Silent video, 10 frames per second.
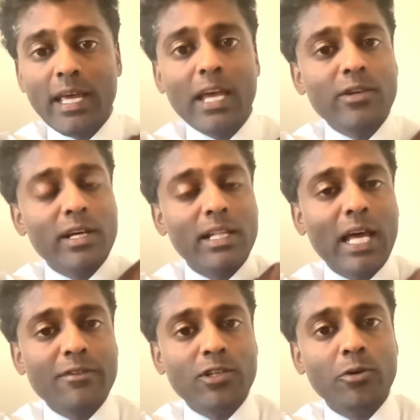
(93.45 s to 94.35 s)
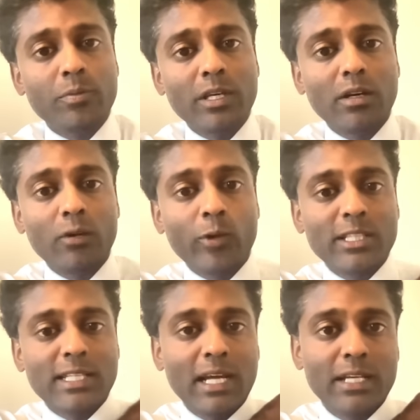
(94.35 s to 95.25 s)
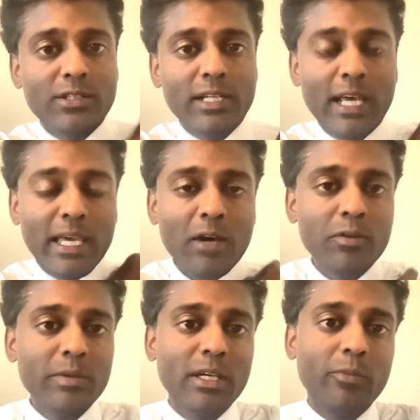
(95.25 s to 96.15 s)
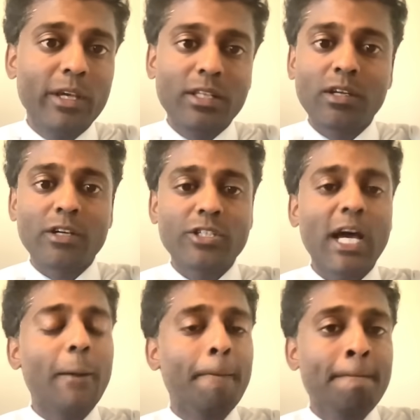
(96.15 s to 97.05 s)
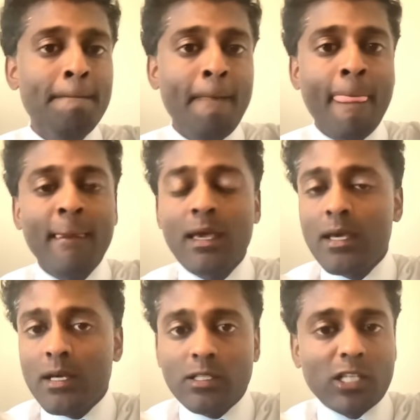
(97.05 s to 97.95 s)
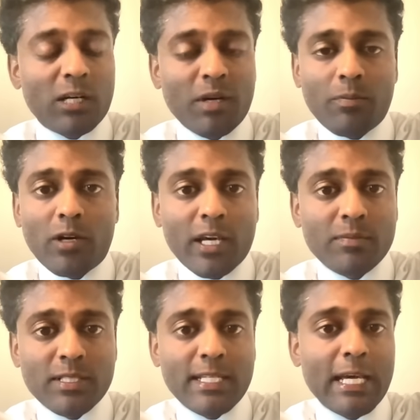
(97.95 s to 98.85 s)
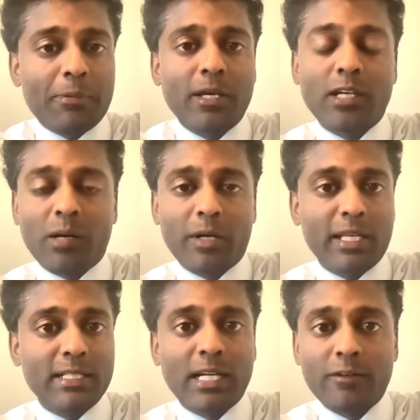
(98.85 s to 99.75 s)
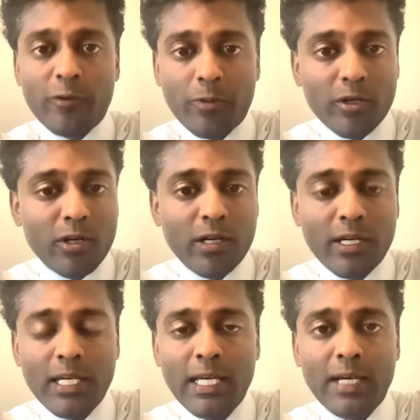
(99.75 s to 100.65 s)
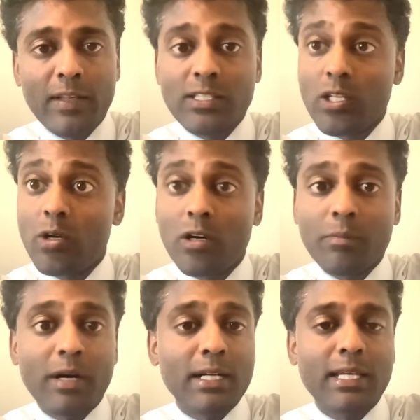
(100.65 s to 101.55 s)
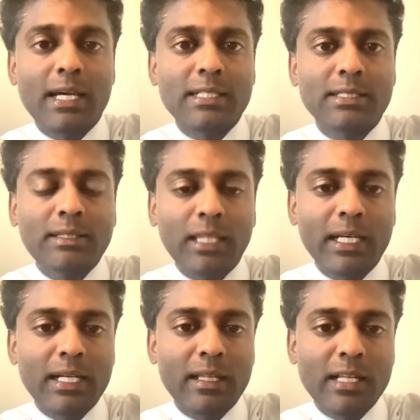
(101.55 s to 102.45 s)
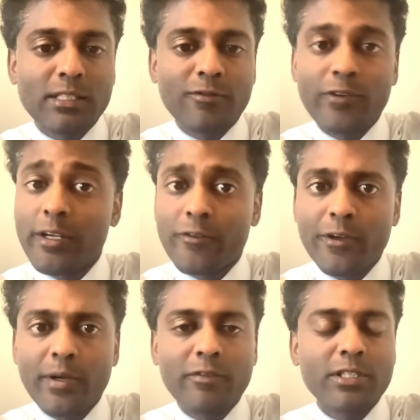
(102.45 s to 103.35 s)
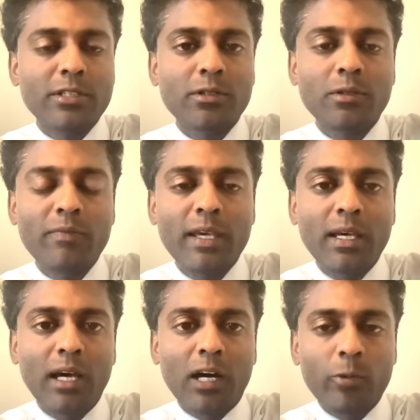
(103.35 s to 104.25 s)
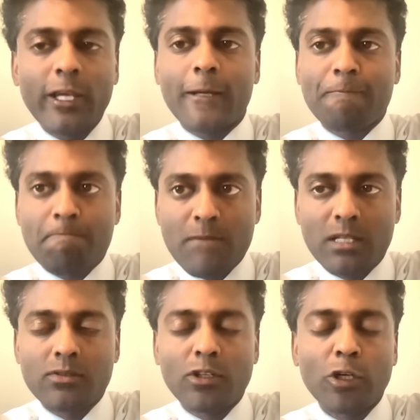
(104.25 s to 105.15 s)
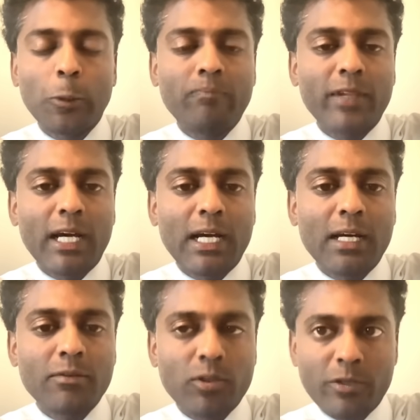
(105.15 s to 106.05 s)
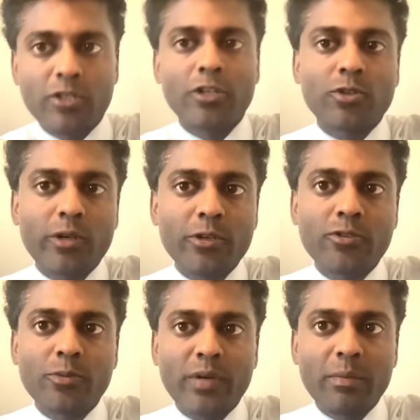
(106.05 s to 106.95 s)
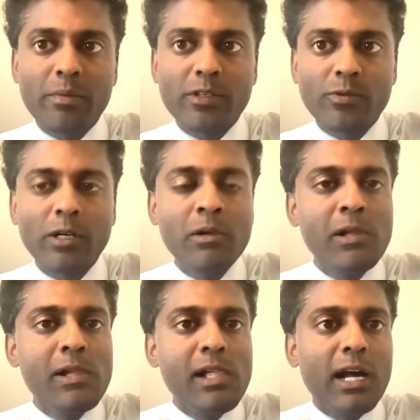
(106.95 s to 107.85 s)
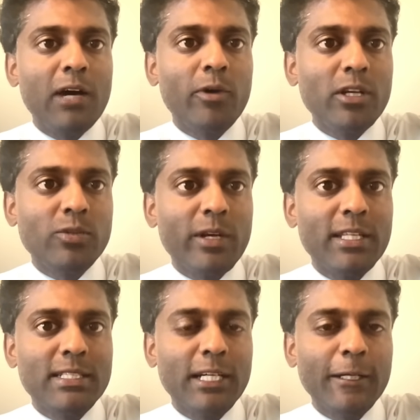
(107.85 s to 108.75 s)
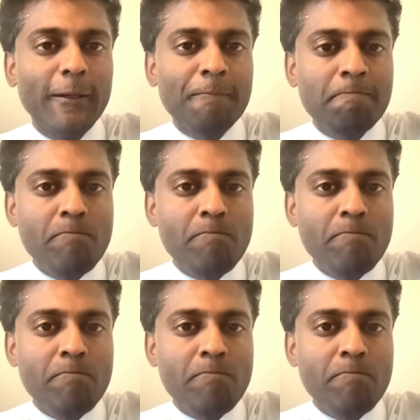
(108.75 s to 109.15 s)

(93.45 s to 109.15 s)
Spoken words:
And you get a live show with me on Wednesday nights. You get to hang out with me, and we get to talk shop, talk about ball games in depth, talk about the entire football card. That's a long podcast, and that's free for you every single week. So be sure to join YouTube Premium as well. What else do I need to tell you?